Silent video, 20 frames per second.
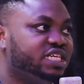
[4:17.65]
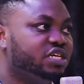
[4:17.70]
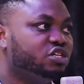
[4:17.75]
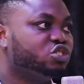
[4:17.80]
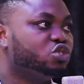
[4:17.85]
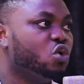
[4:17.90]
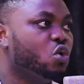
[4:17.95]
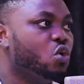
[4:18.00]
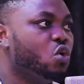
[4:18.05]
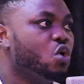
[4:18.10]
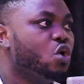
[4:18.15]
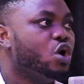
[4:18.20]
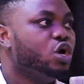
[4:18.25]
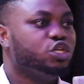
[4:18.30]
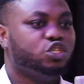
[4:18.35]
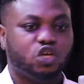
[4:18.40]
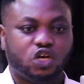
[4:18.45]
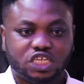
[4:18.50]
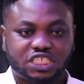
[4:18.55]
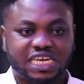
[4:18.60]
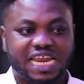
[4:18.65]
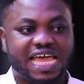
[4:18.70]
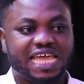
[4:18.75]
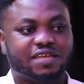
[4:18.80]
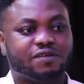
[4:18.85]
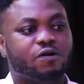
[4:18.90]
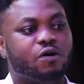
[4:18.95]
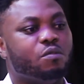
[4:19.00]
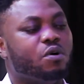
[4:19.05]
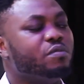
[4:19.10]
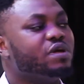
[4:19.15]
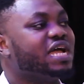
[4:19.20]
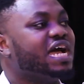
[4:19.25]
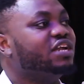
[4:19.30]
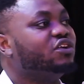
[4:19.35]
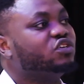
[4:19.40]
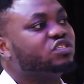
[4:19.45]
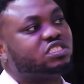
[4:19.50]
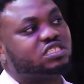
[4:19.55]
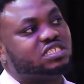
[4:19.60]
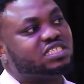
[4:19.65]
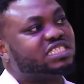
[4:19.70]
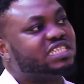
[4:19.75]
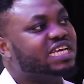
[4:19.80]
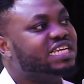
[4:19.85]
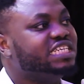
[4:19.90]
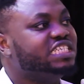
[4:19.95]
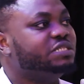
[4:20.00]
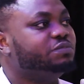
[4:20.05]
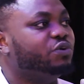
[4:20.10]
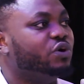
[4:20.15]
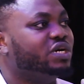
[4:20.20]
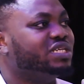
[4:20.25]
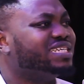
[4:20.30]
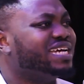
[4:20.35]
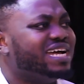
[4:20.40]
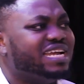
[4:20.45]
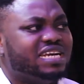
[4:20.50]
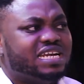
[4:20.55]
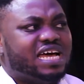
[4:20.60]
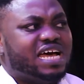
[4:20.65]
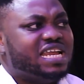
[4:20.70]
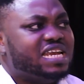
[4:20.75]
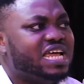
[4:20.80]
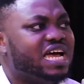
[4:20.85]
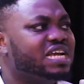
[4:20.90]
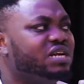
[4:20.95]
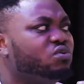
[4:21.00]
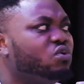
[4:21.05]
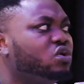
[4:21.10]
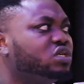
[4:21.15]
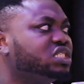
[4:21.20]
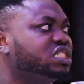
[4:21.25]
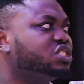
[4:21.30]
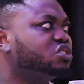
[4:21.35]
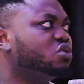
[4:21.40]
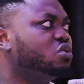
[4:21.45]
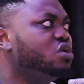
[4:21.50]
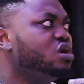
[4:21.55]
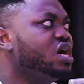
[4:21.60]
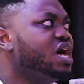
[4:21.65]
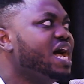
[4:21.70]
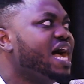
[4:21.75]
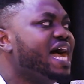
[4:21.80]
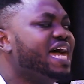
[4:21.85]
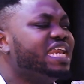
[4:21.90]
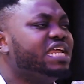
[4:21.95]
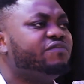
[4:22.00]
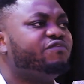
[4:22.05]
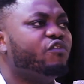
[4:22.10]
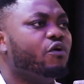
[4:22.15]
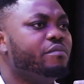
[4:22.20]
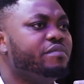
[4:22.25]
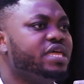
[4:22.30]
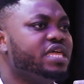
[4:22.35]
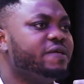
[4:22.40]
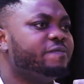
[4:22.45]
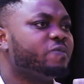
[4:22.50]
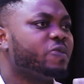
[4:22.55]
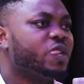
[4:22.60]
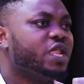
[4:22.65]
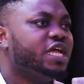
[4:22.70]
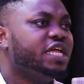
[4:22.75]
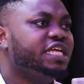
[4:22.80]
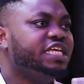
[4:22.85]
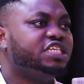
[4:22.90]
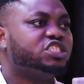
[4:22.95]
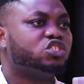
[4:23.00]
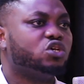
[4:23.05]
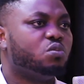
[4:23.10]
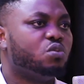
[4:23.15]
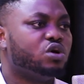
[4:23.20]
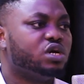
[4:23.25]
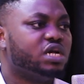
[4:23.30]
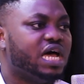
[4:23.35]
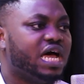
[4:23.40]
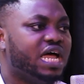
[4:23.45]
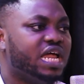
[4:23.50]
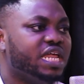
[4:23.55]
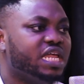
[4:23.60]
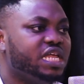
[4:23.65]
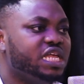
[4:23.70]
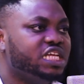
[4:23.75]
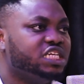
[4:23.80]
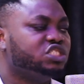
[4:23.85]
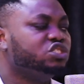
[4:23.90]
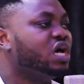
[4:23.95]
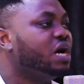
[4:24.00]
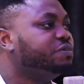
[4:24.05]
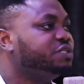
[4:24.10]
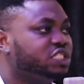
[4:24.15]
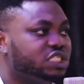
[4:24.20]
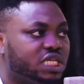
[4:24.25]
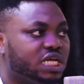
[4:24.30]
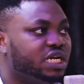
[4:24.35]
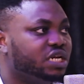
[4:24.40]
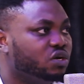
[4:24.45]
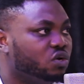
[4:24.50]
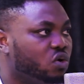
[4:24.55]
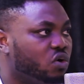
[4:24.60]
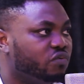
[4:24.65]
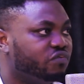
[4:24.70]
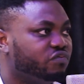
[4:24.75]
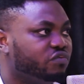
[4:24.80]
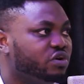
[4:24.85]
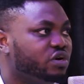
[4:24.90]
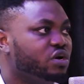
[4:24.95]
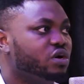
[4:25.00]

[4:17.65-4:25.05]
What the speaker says: So just like make I just send these boys and it was it. So I think for me, he's someone that is not appreciated enough.